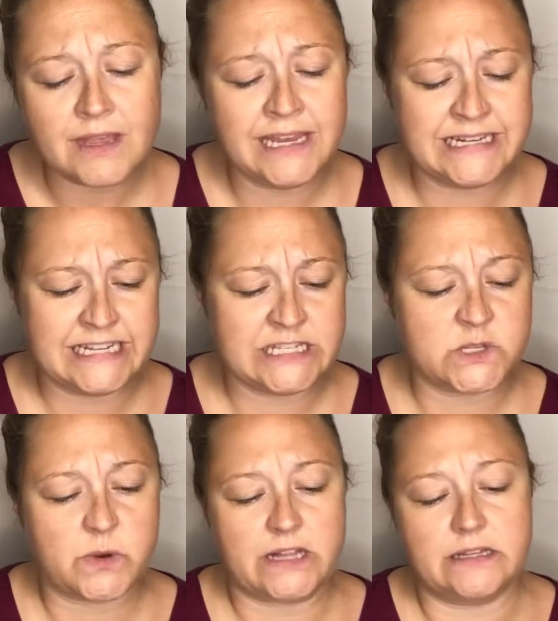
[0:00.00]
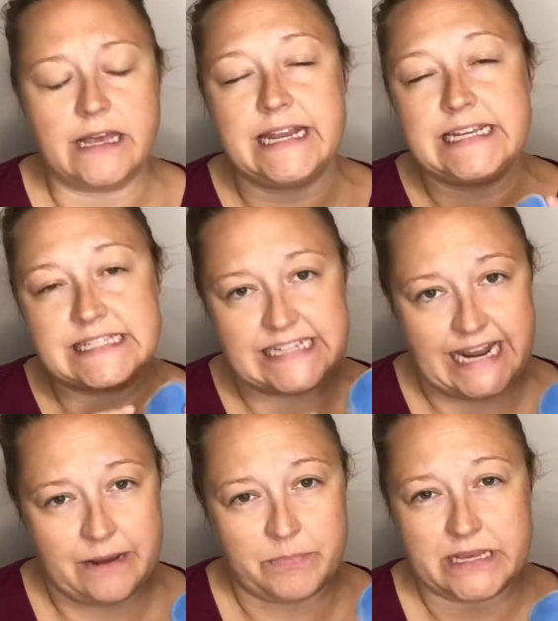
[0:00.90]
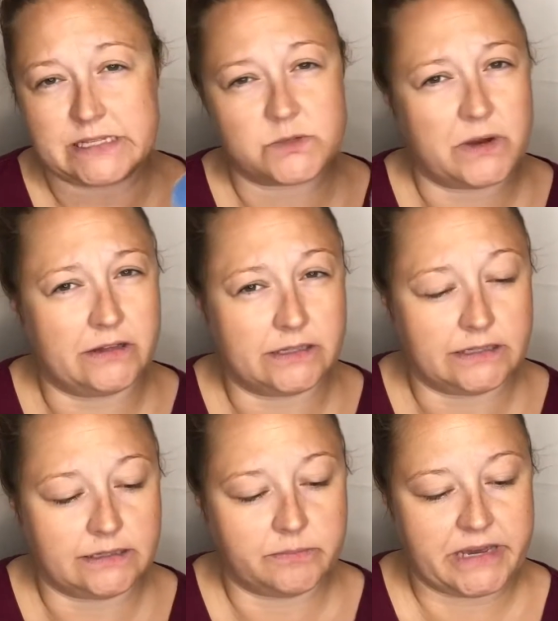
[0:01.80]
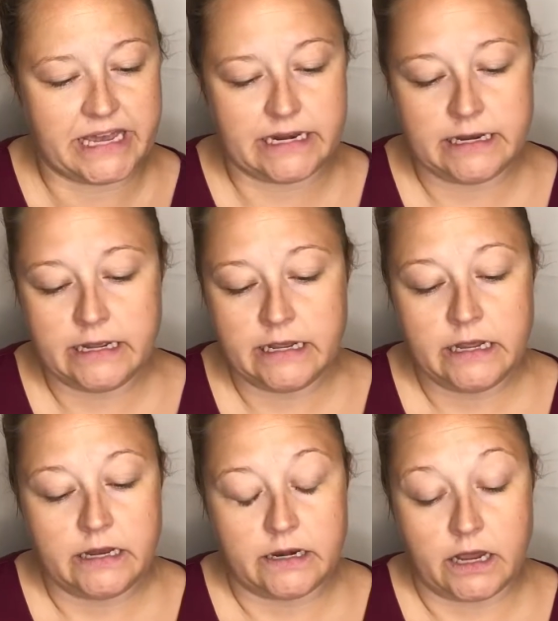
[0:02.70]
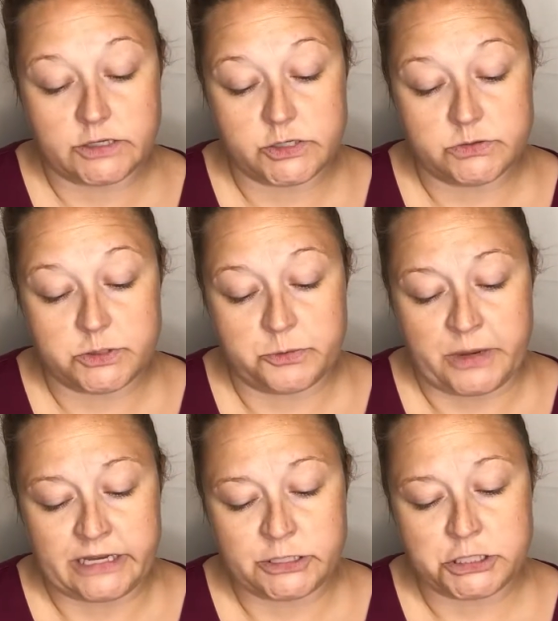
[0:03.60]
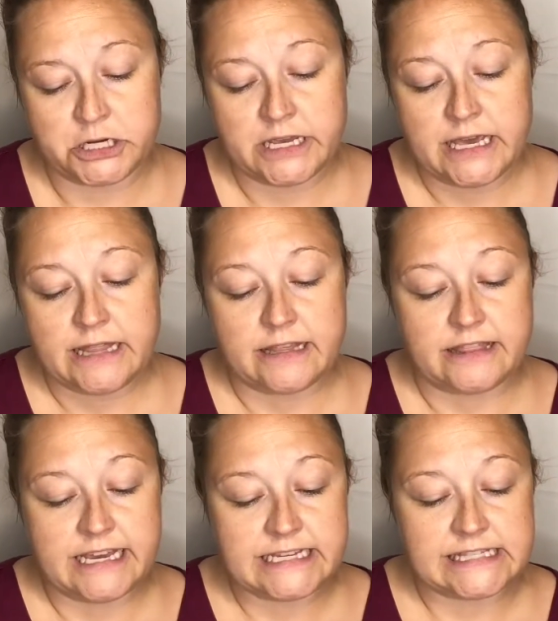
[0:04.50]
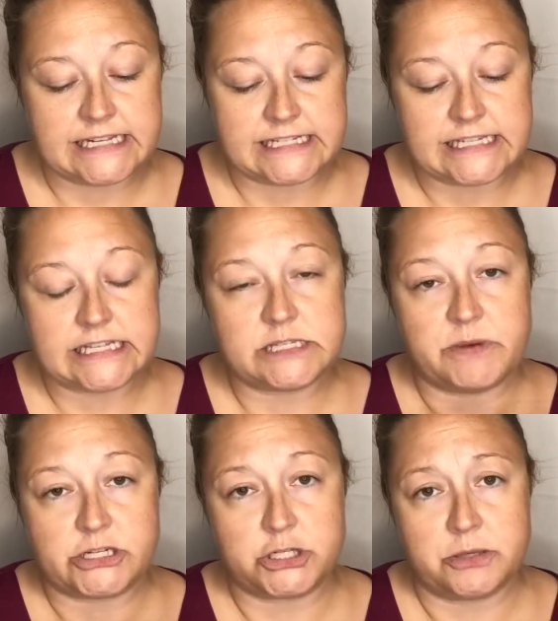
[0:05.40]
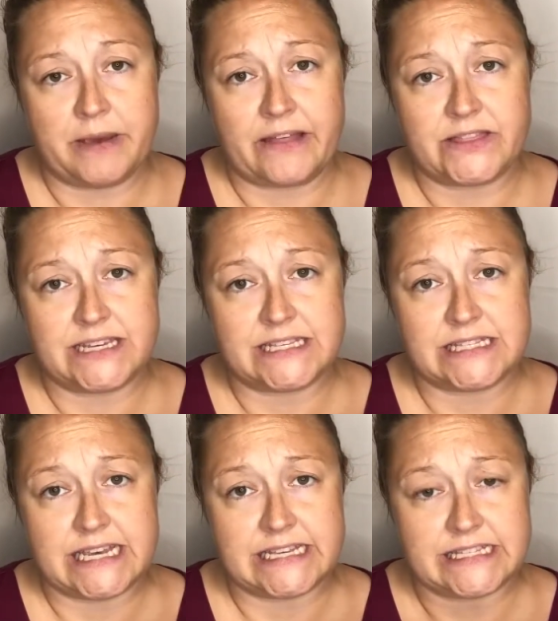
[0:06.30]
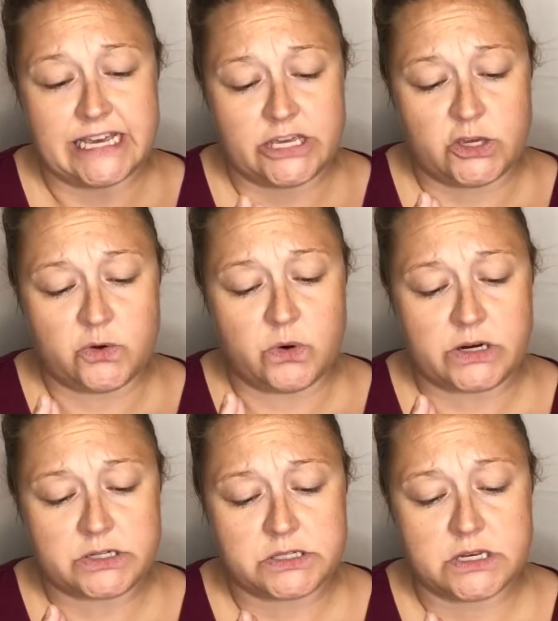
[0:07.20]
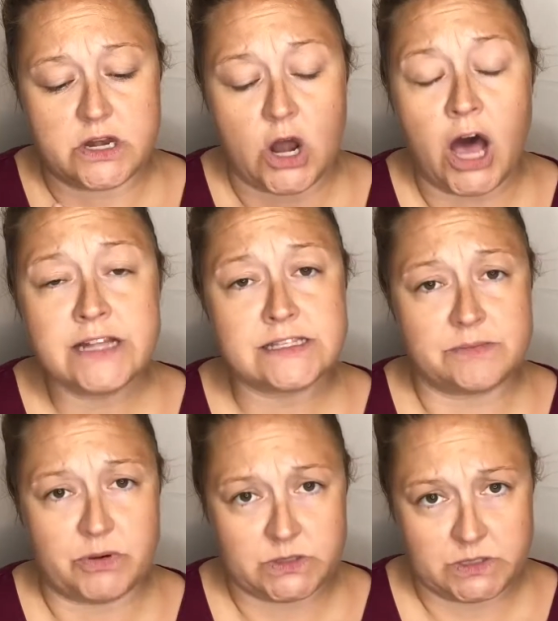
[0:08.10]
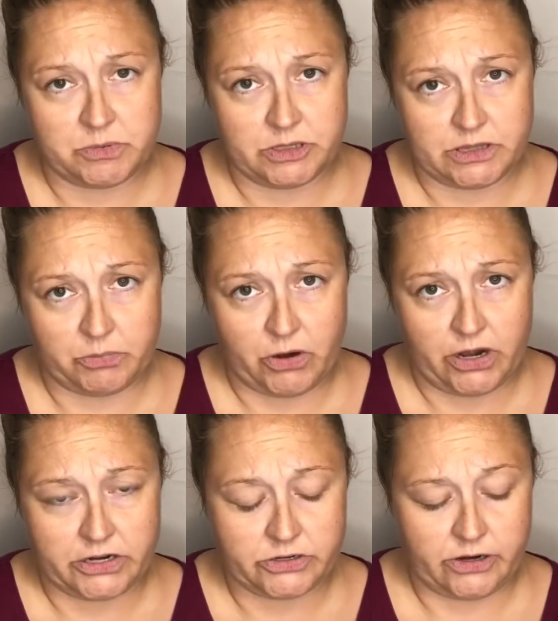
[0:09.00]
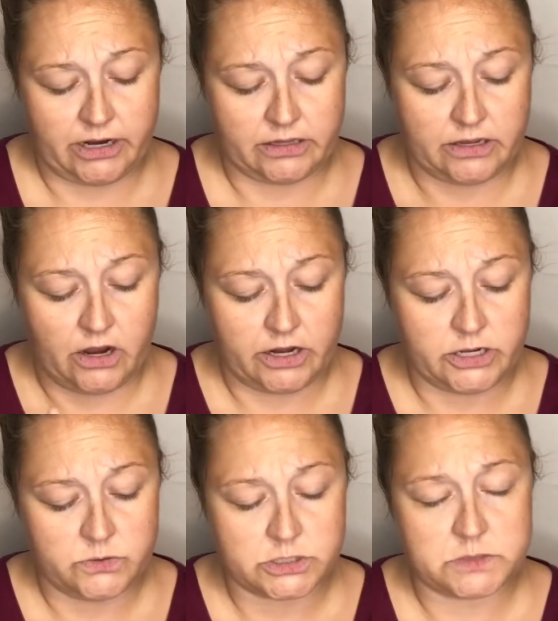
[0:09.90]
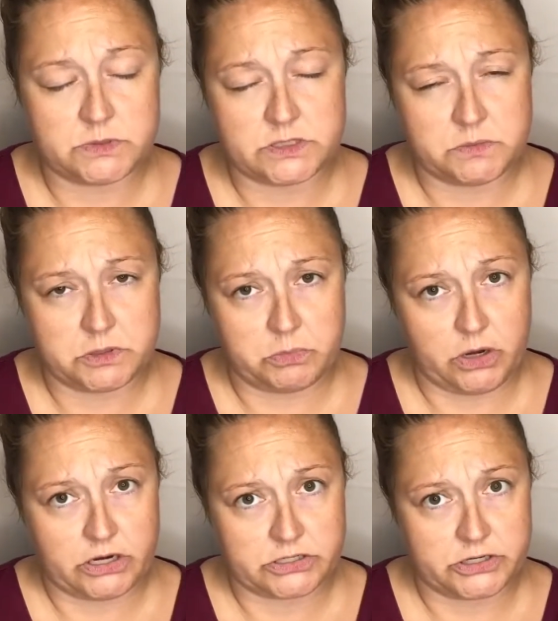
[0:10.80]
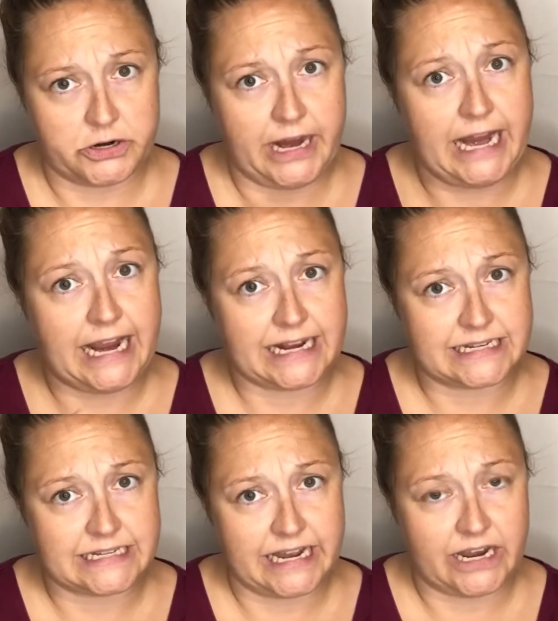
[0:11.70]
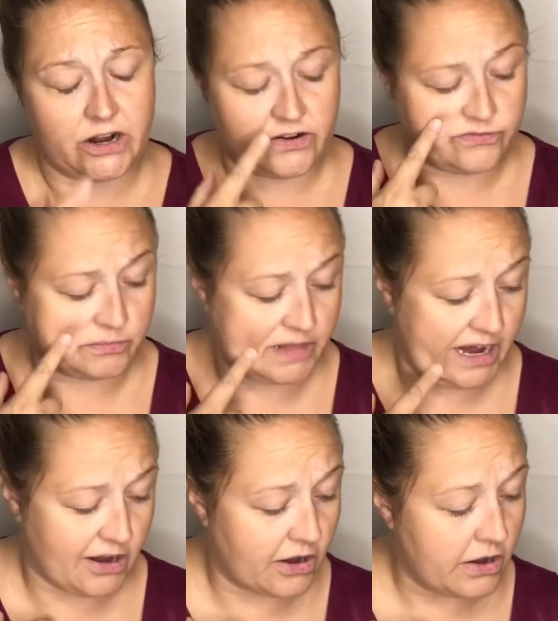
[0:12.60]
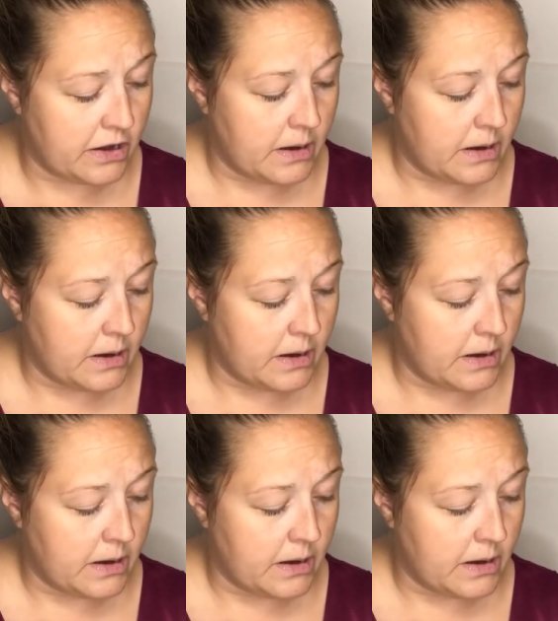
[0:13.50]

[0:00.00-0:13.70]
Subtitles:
It did swell, it is damp, it swelled a little bit, not too much. The things that it says special about this is that you are not supposed to put the product directly on it. You are supposed to put the product on your hand and take it off from there.